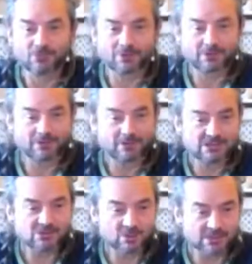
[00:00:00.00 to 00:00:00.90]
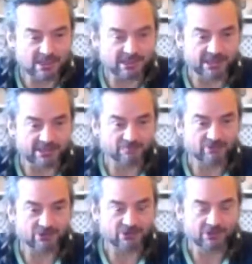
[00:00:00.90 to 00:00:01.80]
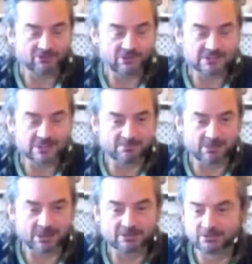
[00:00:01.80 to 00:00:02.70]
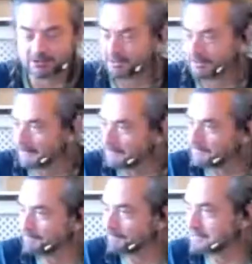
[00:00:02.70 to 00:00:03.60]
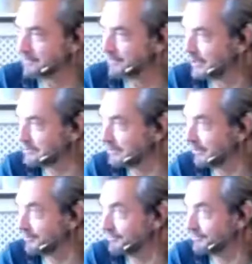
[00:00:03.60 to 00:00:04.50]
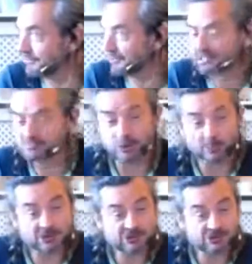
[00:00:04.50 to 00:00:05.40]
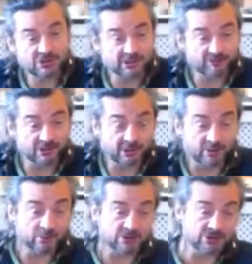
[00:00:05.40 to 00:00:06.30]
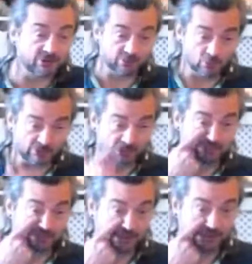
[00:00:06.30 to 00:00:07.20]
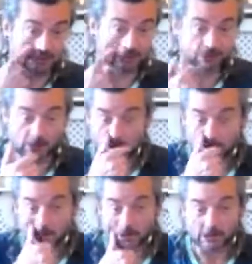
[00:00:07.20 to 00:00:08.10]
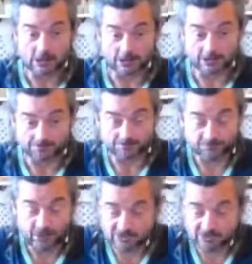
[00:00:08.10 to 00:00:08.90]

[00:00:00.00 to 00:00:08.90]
that's on the Sunday, the third of December, is there anything else going on? I think that's pretty much it for the year. We just got our courses running until um, up until